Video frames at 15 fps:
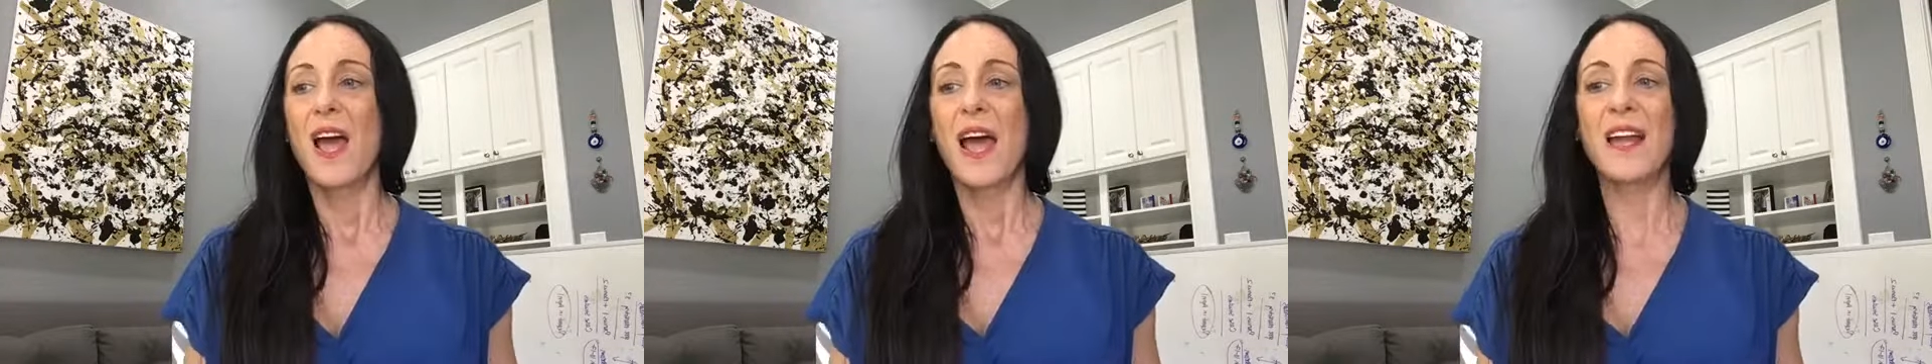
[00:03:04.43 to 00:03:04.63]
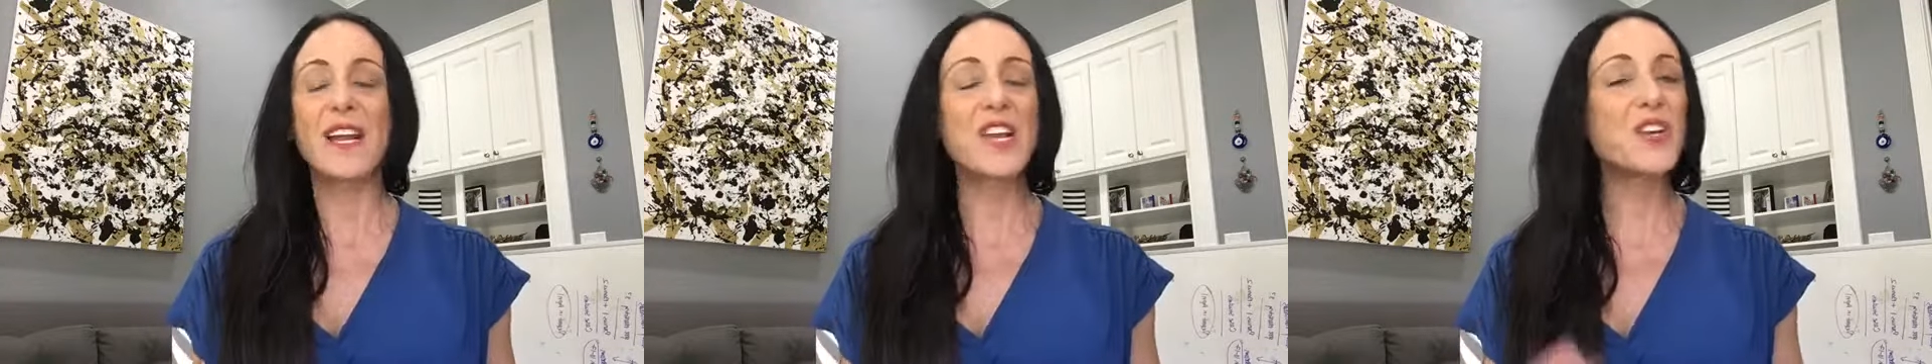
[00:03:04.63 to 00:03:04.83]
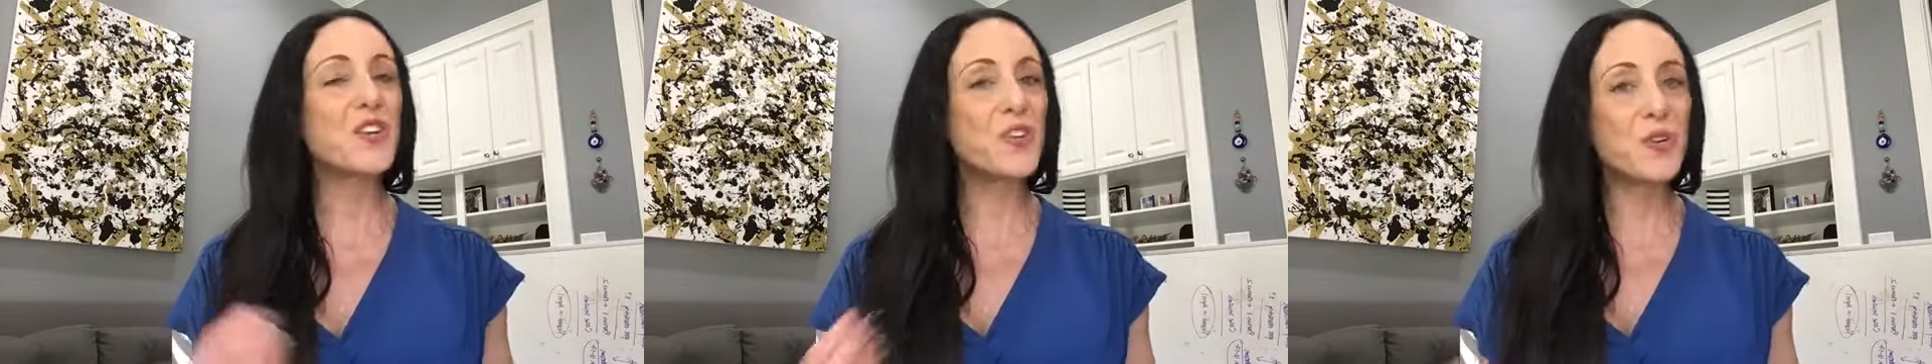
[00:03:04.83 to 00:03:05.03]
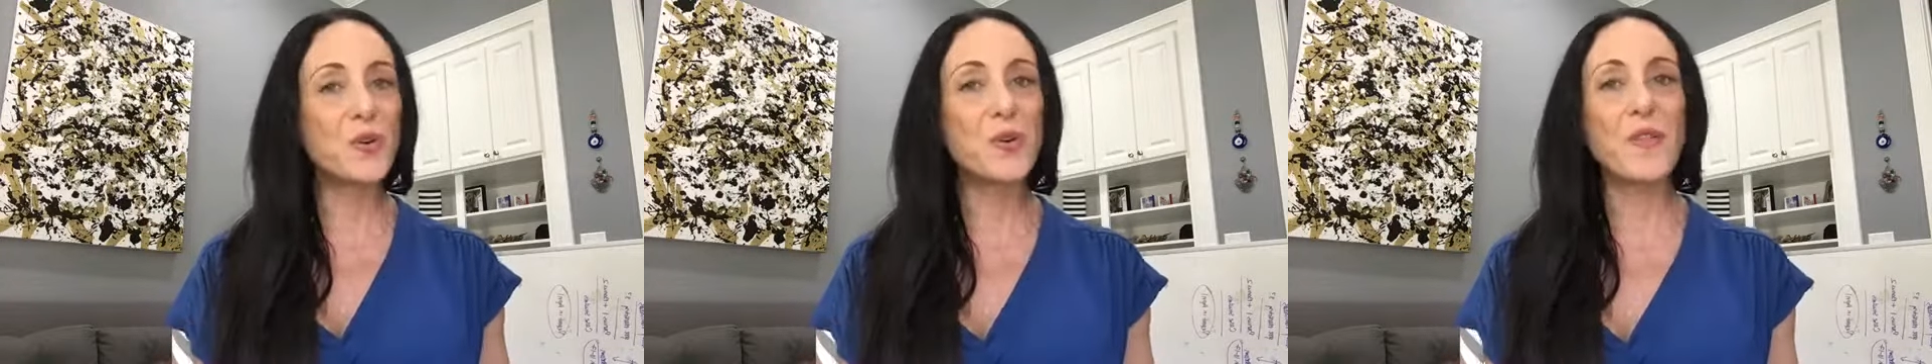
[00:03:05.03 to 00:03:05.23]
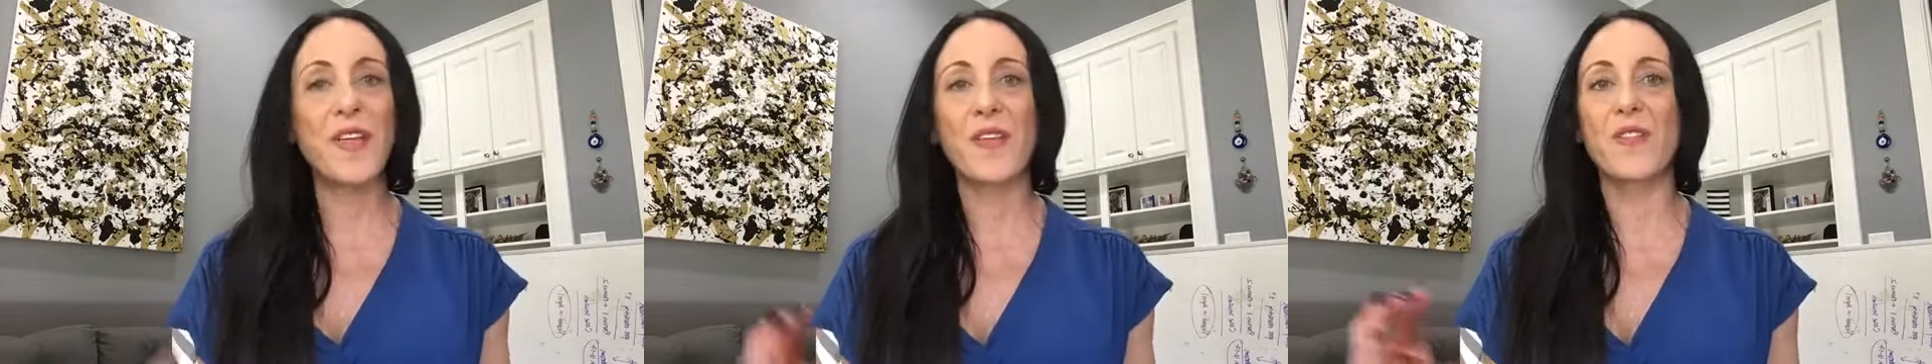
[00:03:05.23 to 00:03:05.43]
And I
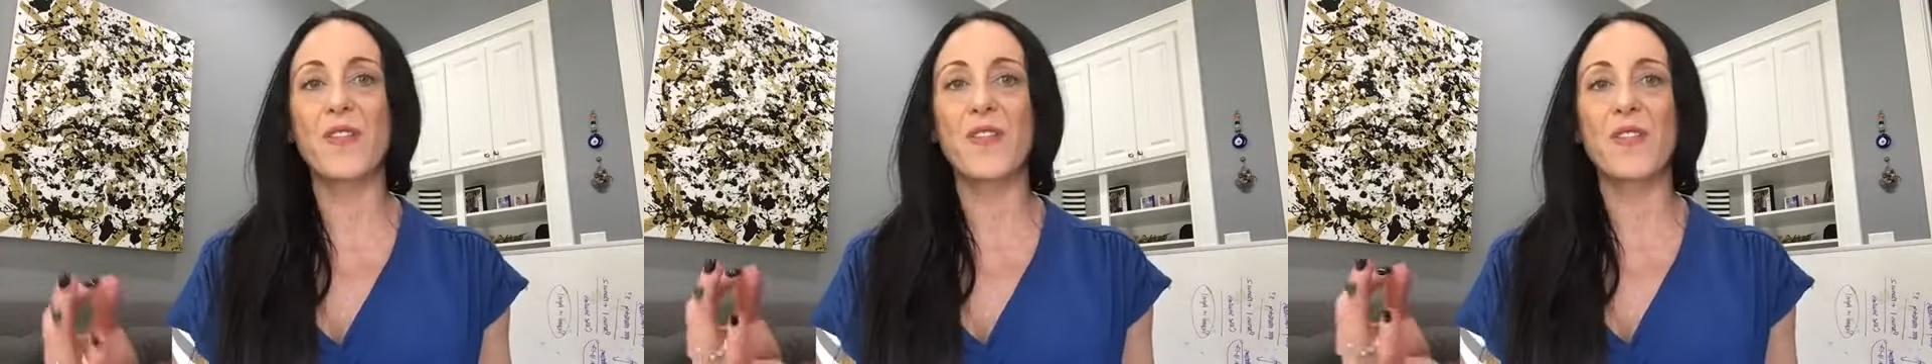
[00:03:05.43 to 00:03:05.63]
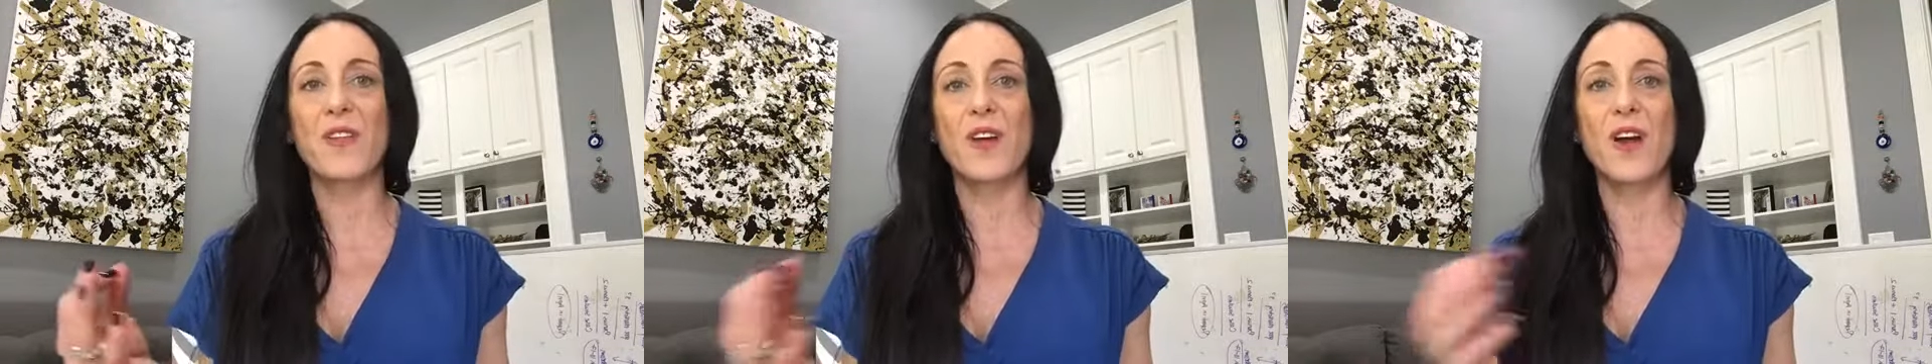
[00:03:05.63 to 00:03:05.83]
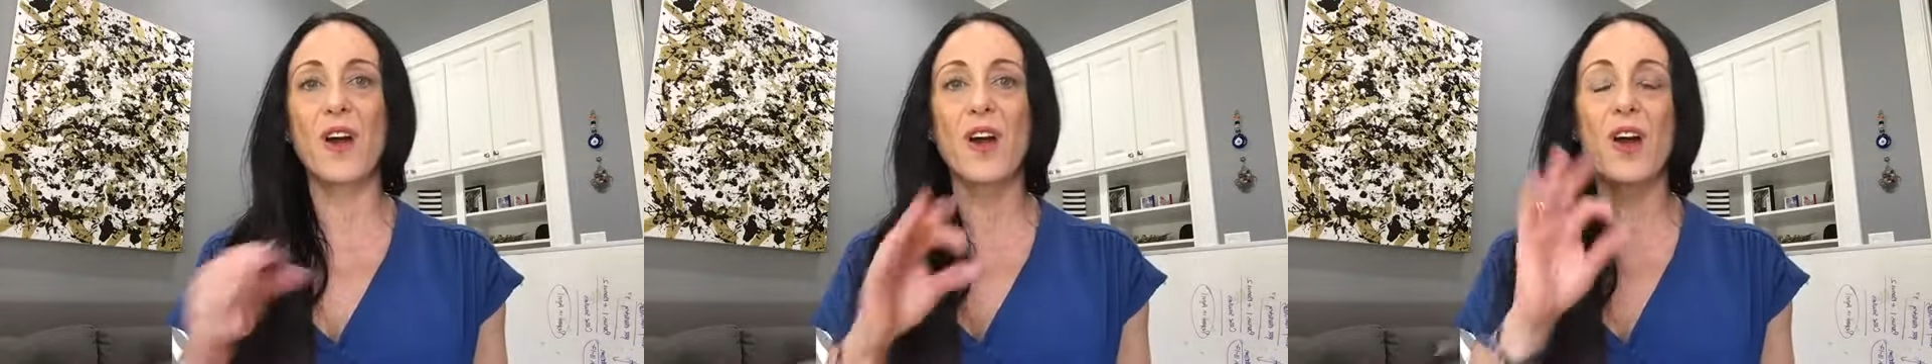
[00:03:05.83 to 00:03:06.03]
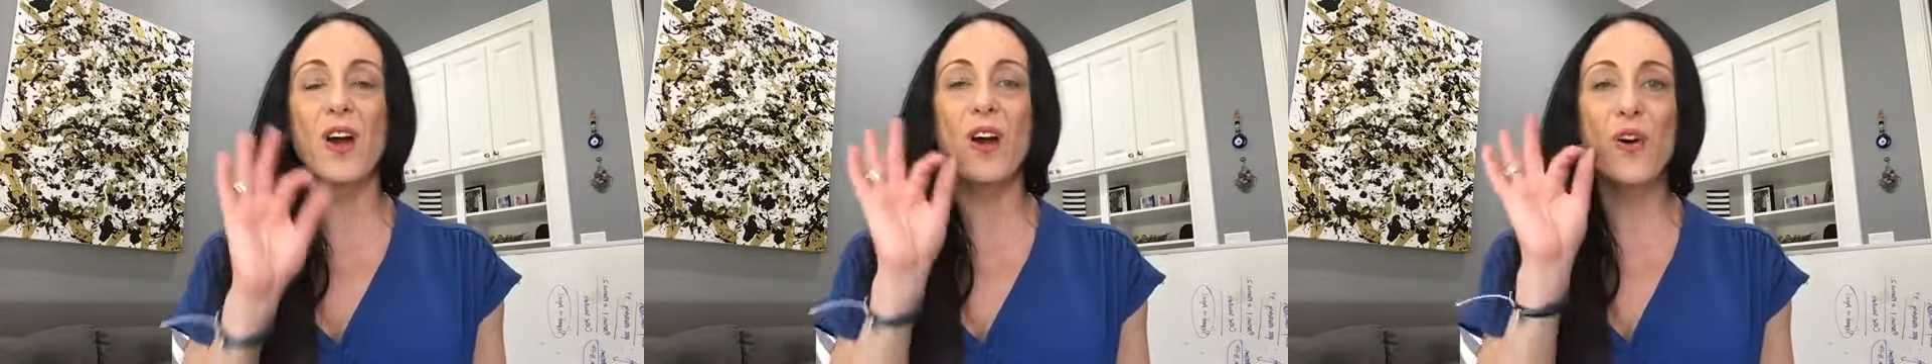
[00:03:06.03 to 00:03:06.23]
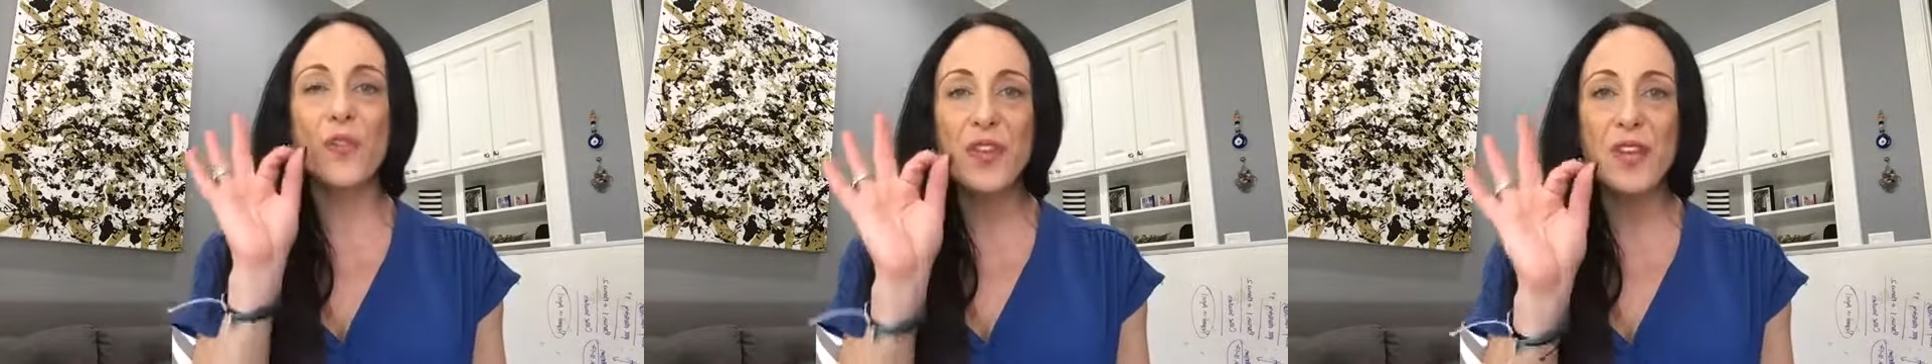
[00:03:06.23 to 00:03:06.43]
knew that
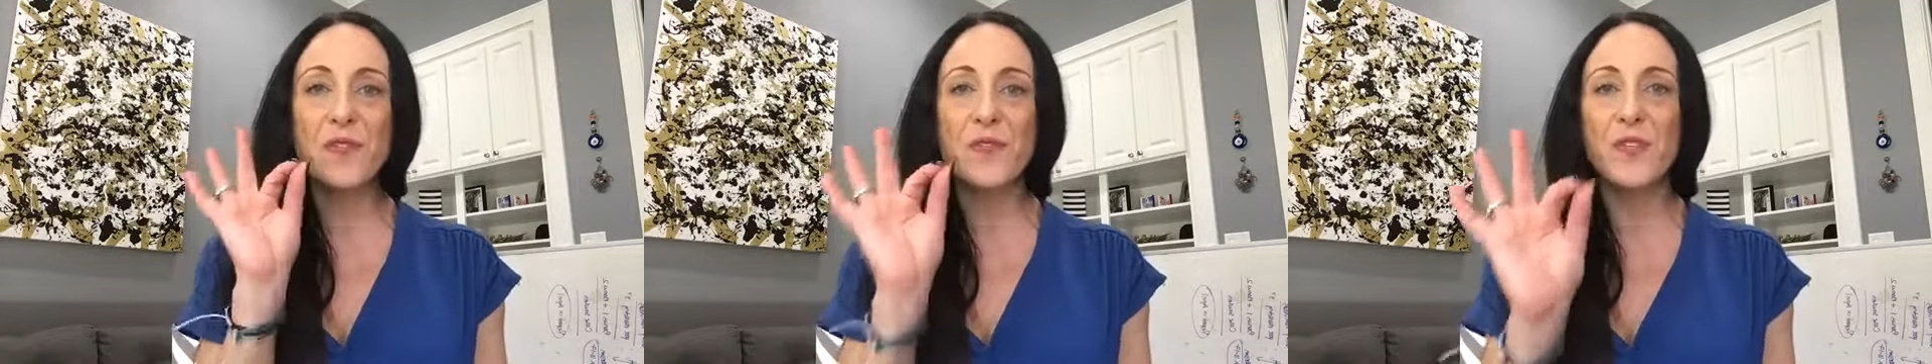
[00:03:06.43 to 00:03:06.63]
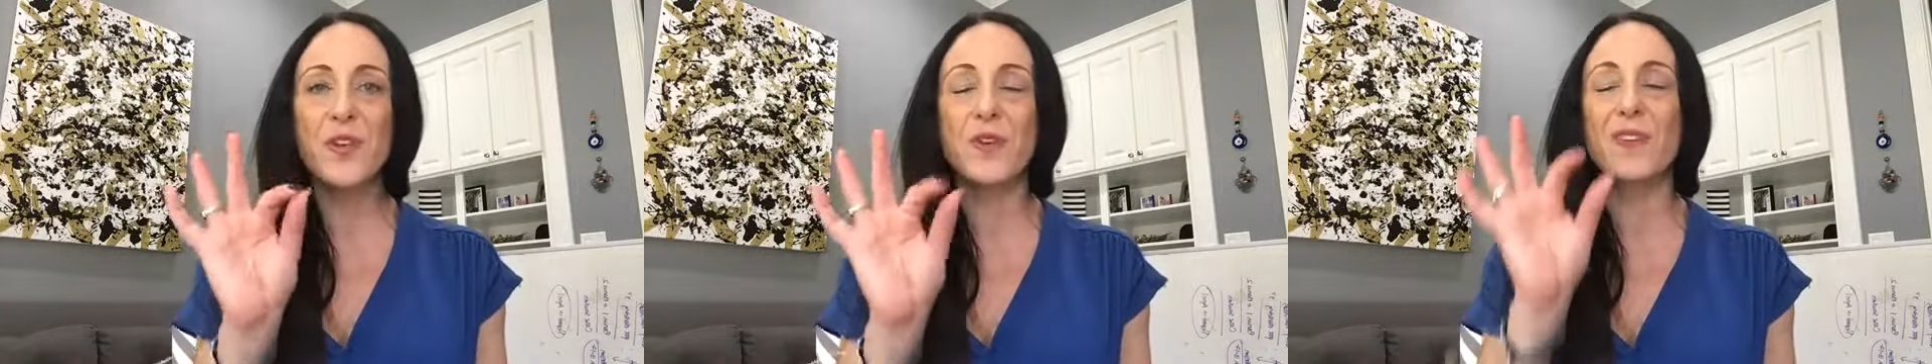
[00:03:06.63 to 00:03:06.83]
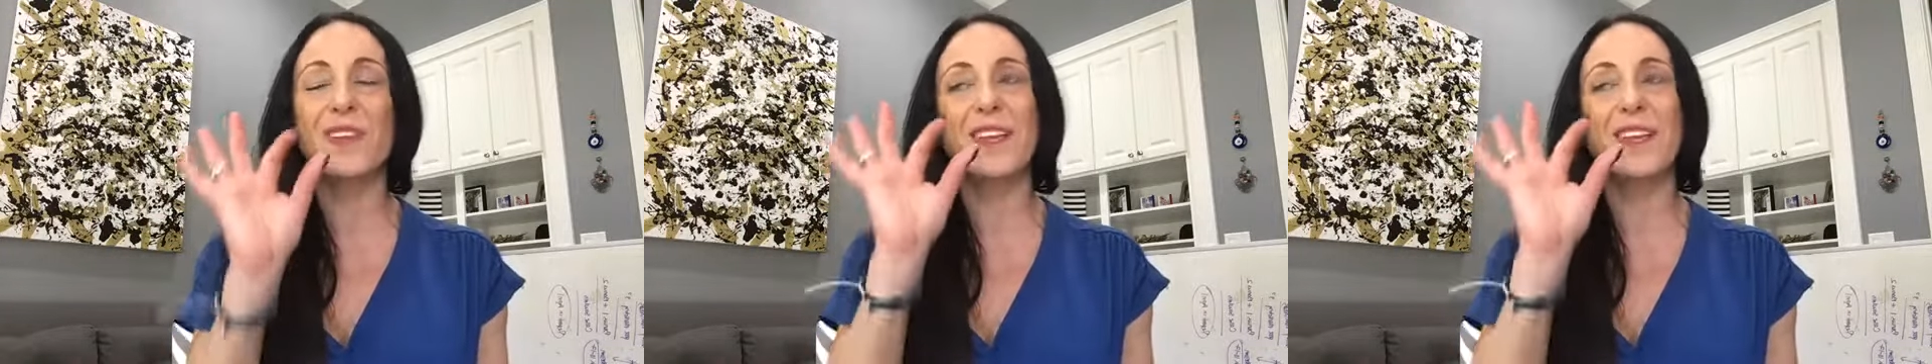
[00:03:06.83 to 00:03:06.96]
only a few,